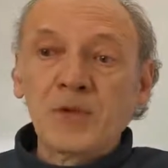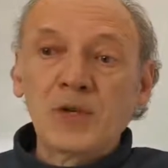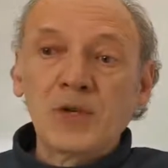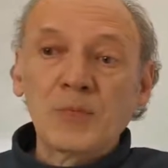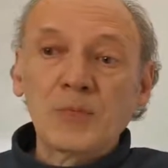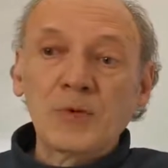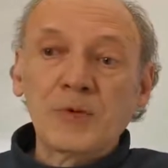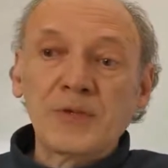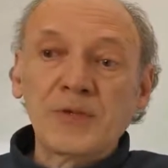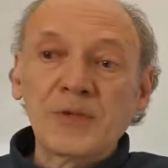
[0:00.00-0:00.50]

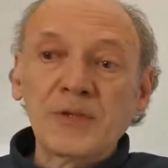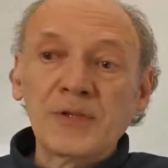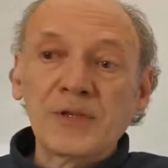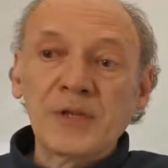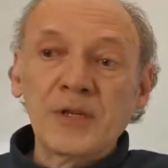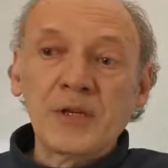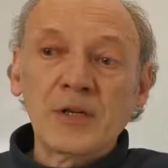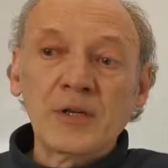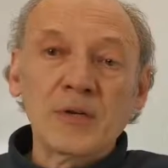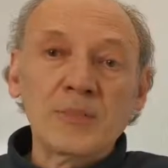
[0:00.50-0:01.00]
it would still
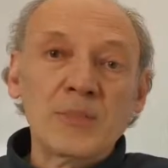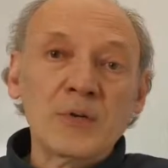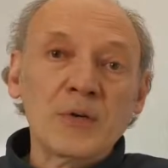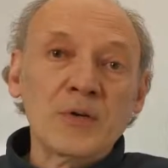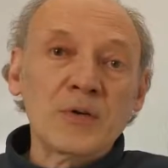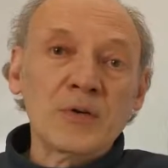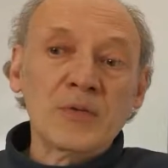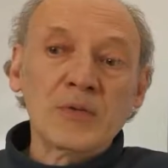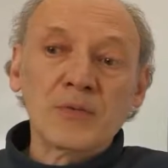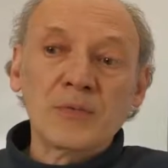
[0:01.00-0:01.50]
take
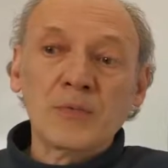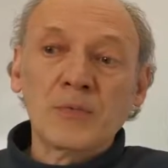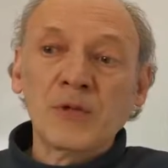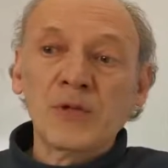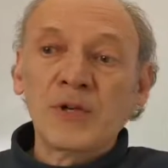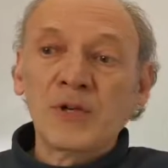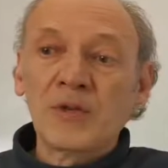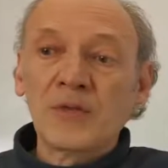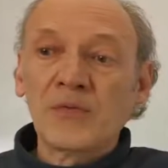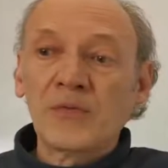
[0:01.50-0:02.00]
about
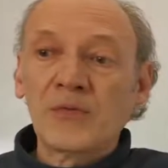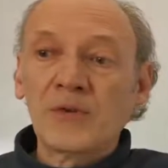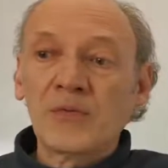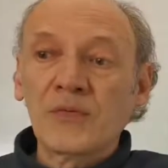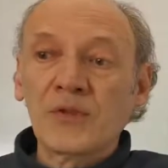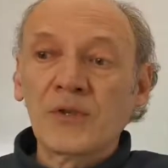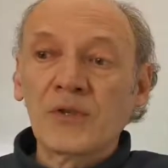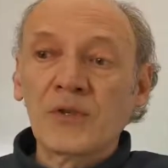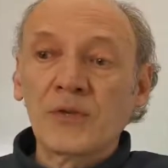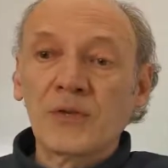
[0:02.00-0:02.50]

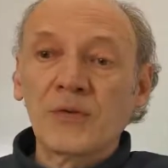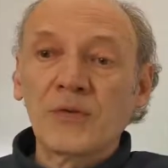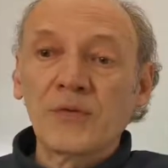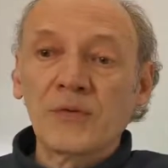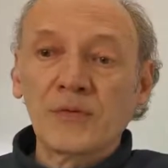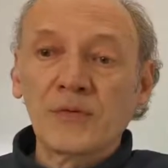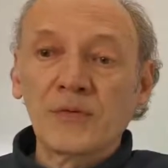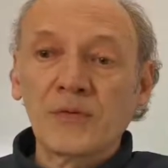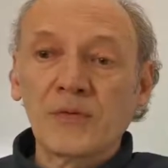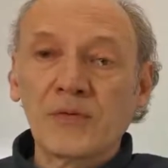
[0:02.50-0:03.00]
150
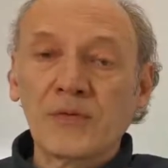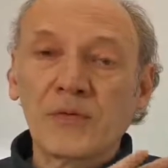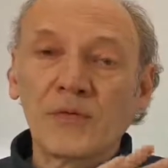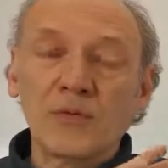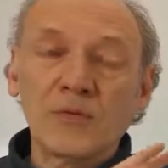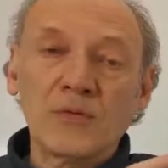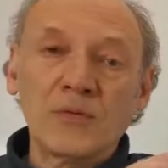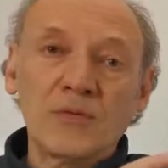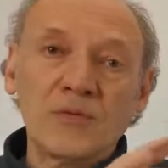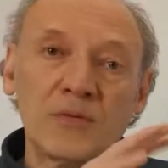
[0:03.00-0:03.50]
years,
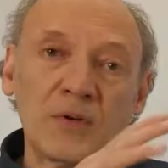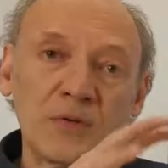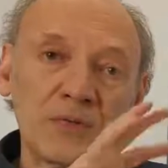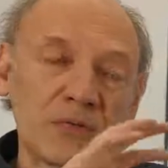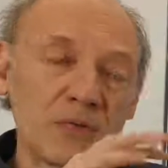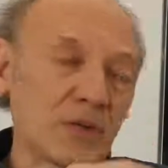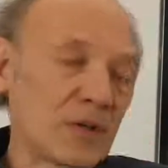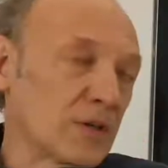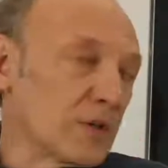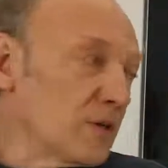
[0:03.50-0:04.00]
so
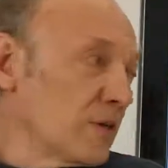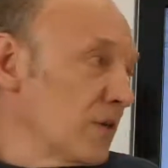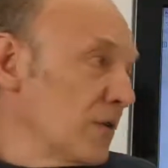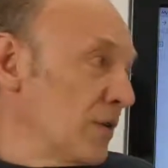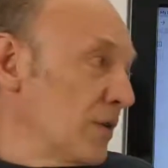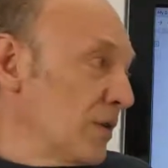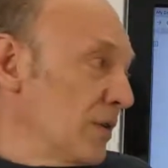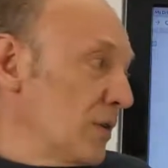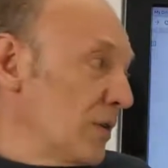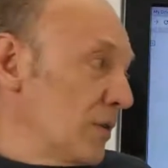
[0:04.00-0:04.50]
roughly
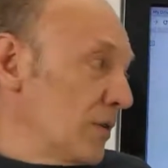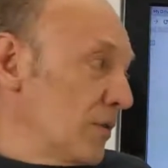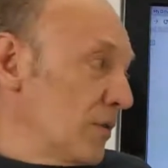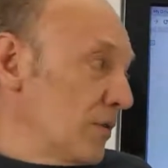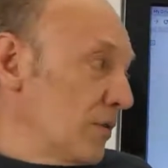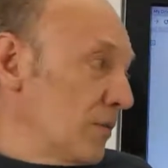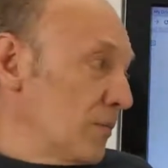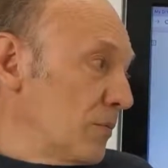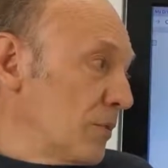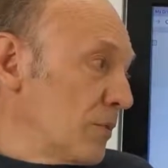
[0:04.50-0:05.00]

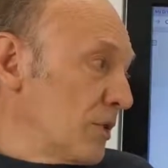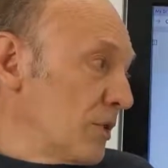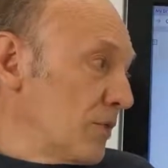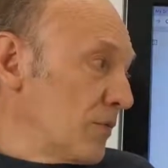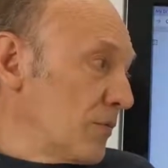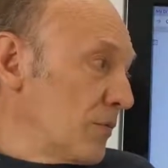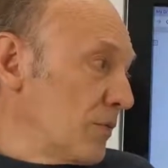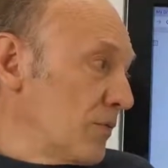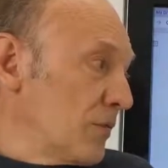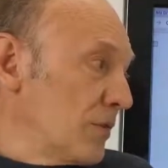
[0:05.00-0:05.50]

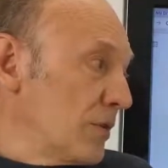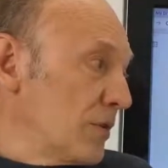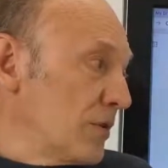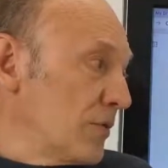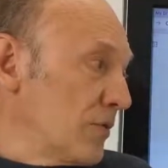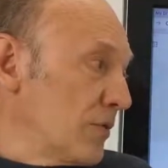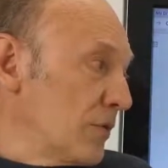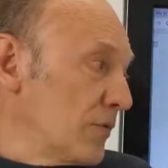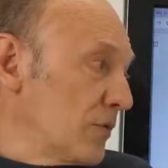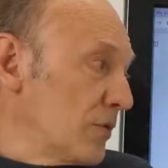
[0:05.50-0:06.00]

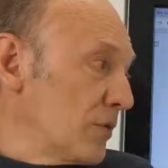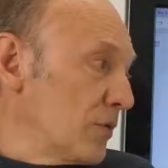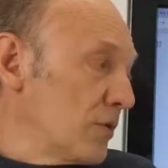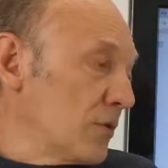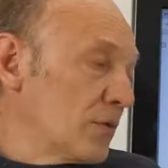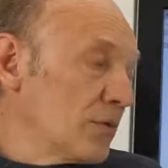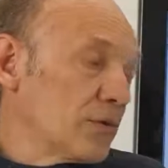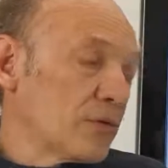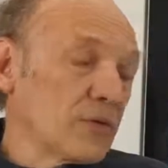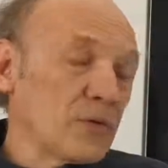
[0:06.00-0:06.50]
150
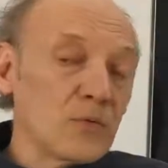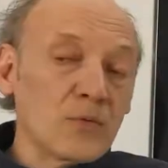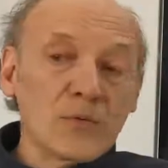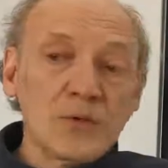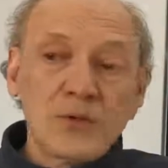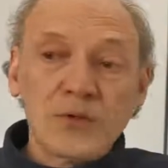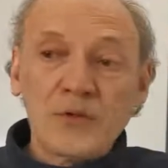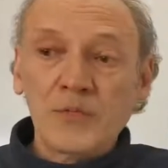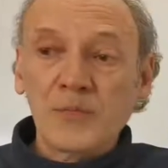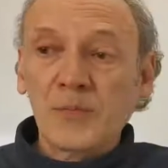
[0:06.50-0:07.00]
years,
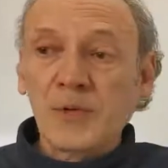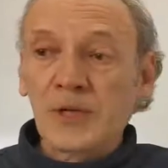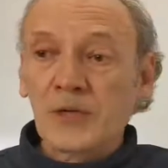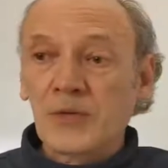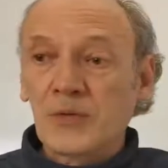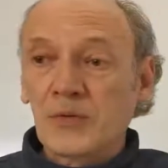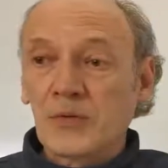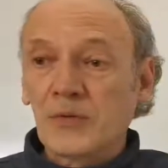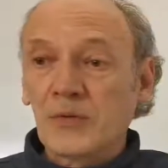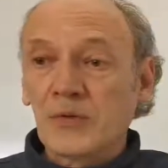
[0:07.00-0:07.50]
order of
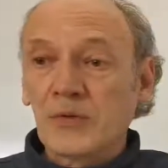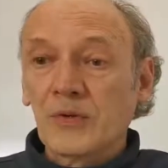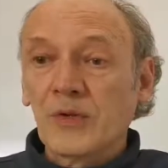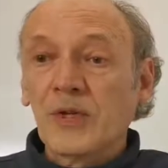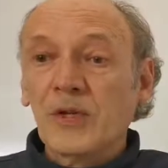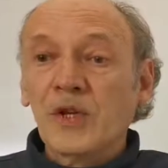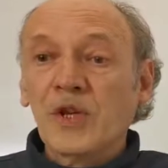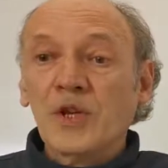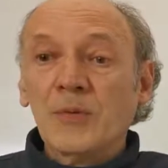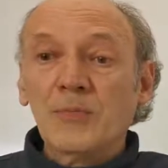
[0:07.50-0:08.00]
magnitude,
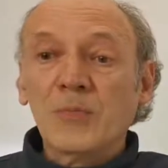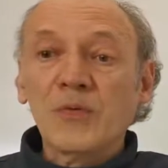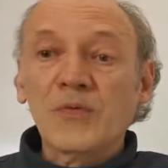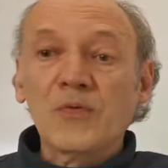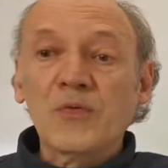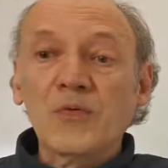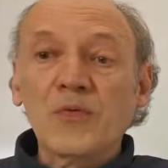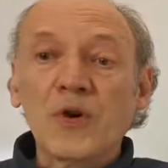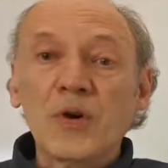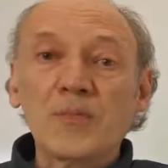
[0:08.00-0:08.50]

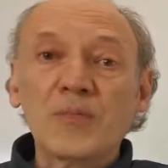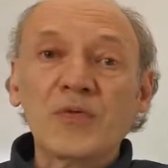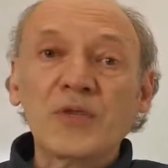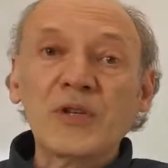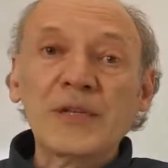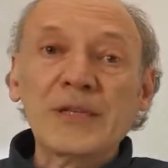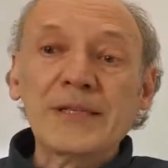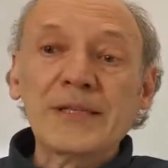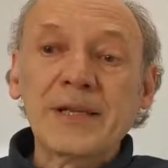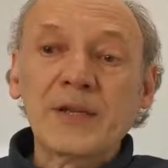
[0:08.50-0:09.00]
before
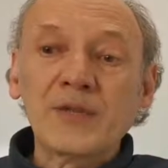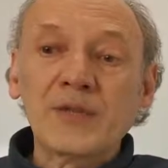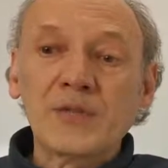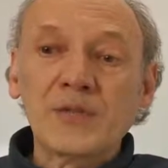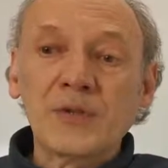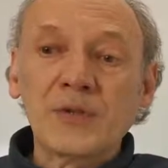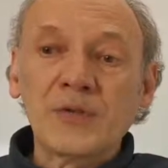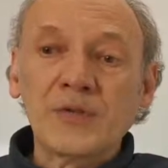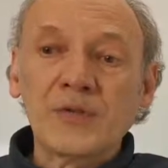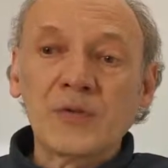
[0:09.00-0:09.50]

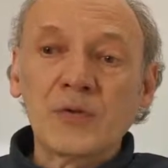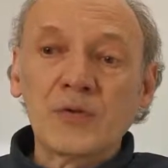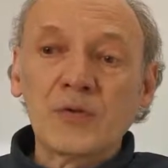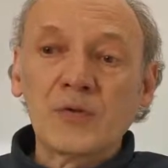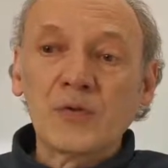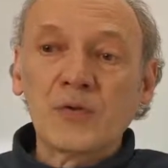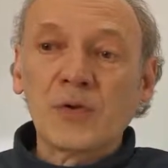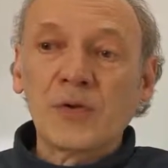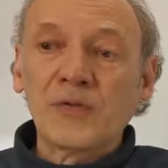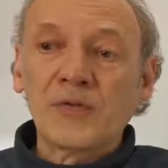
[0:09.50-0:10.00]
pre-industrial
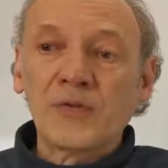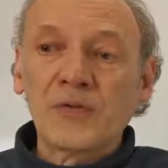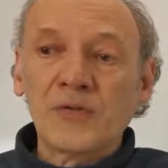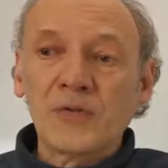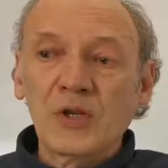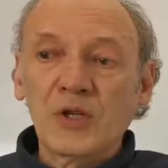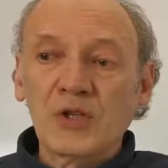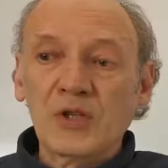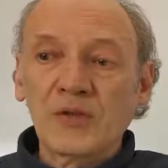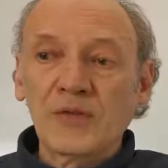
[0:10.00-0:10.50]
CO2
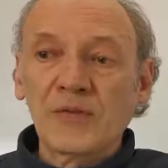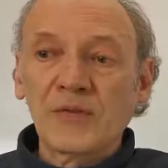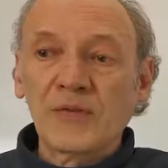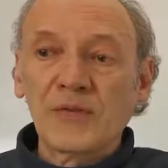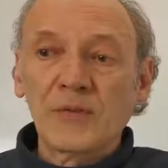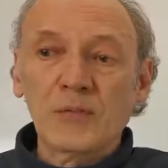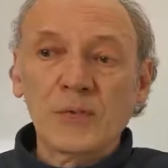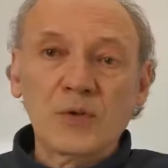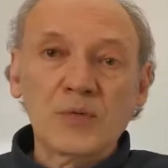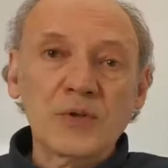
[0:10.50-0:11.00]

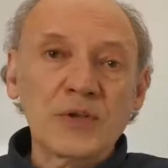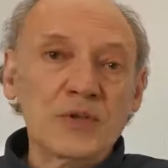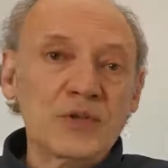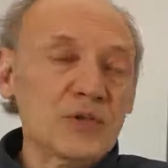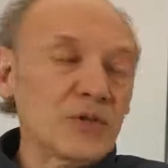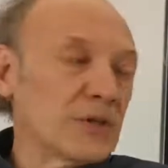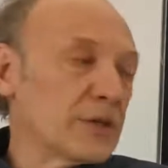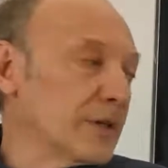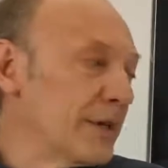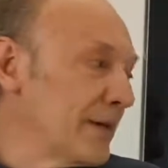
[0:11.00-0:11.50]
concentrations were
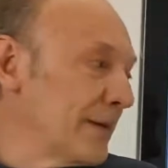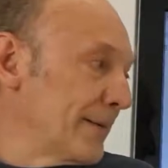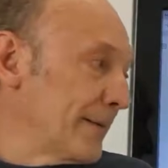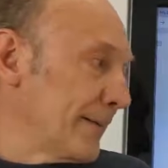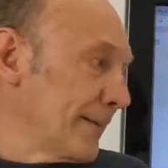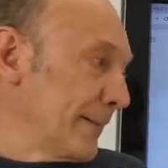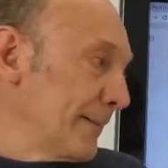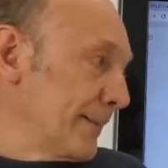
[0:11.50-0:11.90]
reached again.